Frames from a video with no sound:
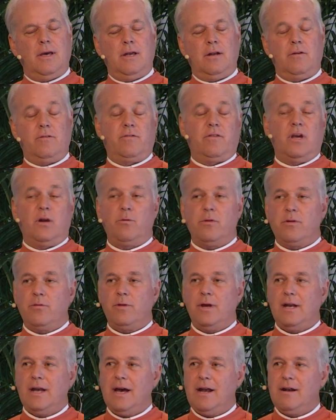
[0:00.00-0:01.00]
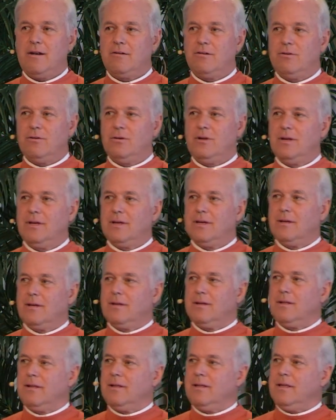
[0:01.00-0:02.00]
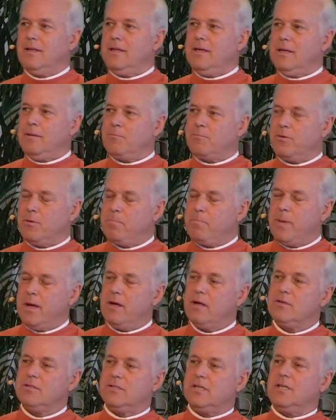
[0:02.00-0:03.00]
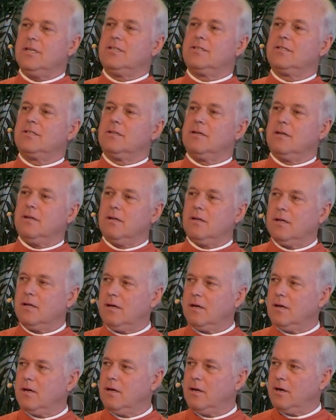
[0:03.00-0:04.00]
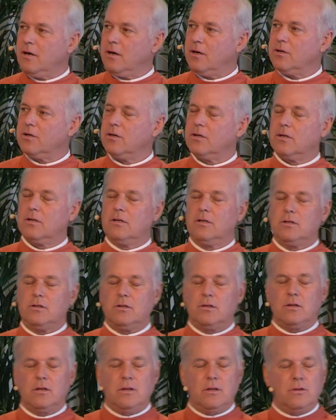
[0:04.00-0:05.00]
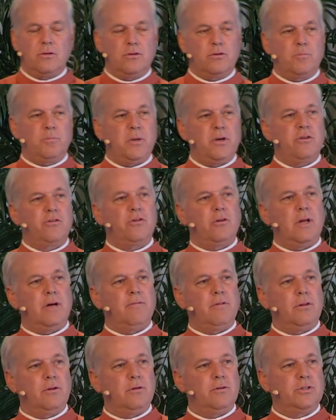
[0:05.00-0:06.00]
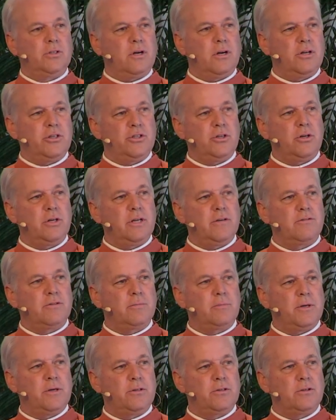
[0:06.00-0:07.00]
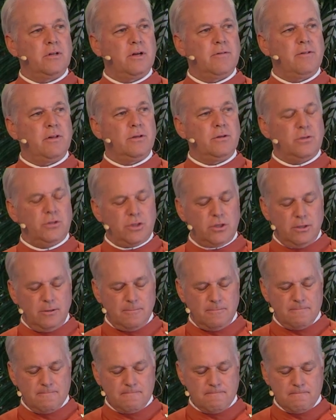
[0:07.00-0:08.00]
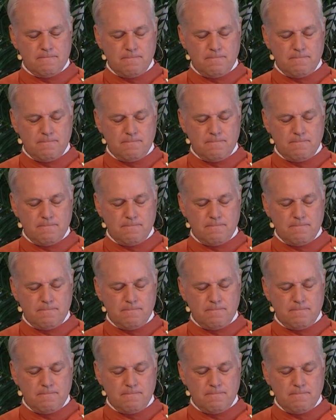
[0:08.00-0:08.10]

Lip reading: And if done with the right attitude, it propels us on our spiritual evolution, our journey of spiritual evolution."